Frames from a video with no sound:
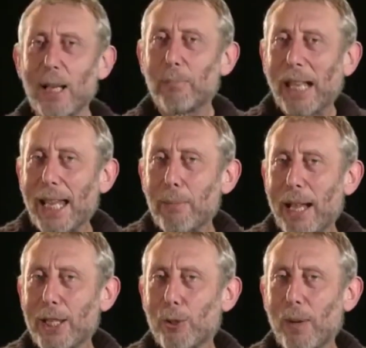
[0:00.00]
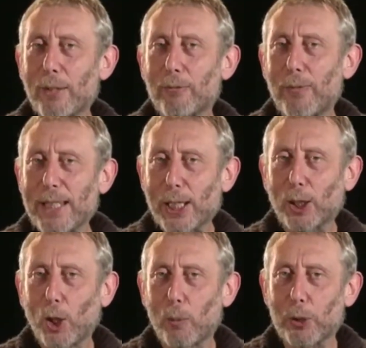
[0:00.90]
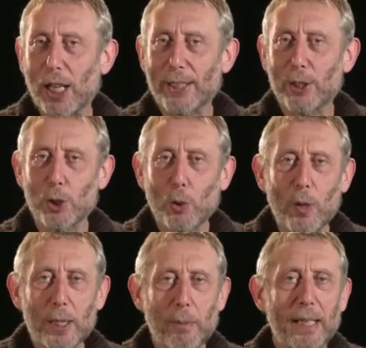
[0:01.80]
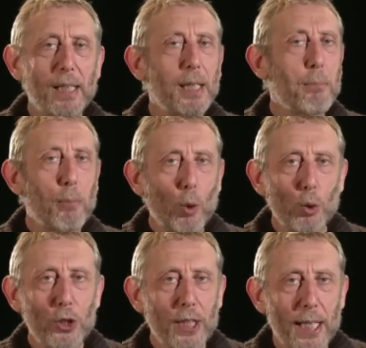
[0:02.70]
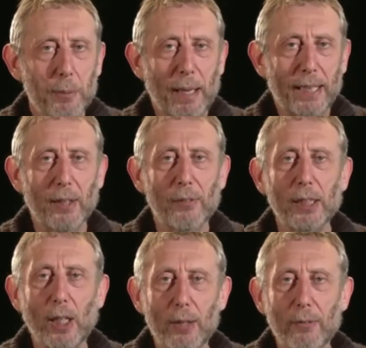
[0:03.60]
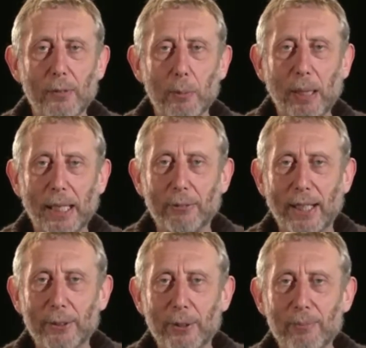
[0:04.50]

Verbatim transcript: Play based around physical objects has always been an important aspect of the life of the playground.